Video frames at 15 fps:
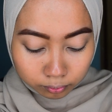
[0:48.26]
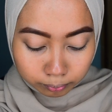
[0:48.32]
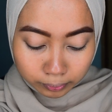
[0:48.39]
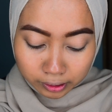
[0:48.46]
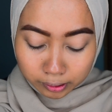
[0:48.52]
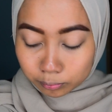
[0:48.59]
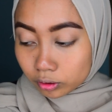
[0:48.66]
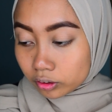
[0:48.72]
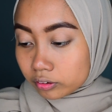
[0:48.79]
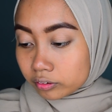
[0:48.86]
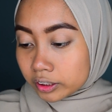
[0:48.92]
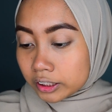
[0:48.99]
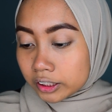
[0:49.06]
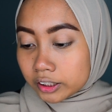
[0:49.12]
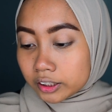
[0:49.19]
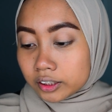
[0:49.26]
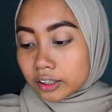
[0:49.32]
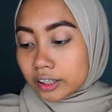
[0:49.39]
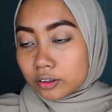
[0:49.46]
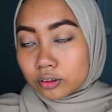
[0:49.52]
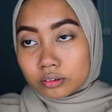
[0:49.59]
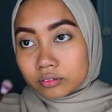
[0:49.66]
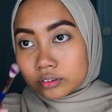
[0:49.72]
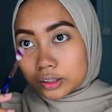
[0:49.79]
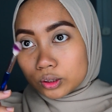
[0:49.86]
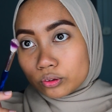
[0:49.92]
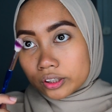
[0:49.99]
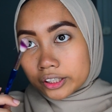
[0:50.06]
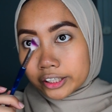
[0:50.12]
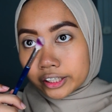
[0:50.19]
but I
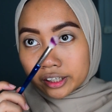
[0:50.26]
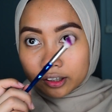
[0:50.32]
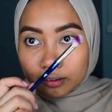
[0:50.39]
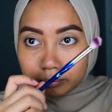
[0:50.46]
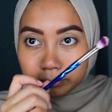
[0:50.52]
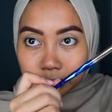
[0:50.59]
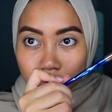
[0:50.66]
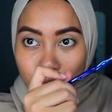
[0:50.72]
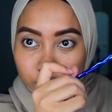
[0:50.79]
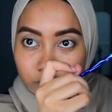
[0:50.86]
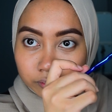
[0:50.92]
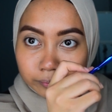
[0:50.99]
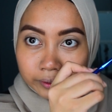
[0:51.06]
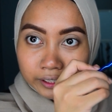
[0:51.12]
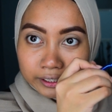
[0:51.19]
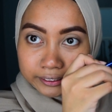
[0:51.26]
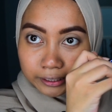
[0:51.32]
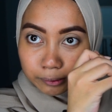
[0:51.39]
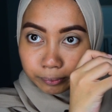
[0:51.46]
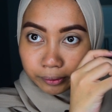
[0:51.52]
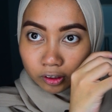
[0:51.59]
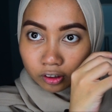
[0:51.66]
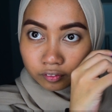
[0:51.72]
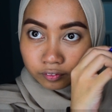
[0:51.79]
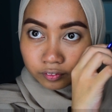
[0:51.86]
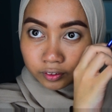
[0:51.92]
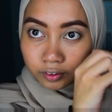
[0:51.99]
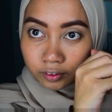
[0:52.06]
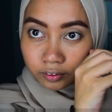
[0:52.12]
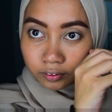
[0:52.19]
don't really care. But look, when I tap it off,
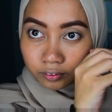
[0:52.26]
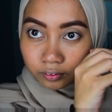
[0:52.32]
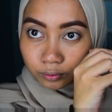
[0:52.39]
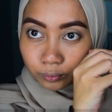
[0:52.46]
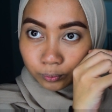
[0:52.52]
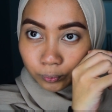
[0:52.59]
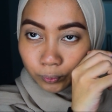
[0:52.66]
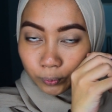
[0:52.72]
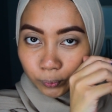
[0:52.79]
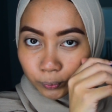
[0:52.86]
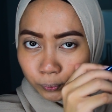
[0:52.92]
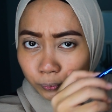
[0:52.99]
woo!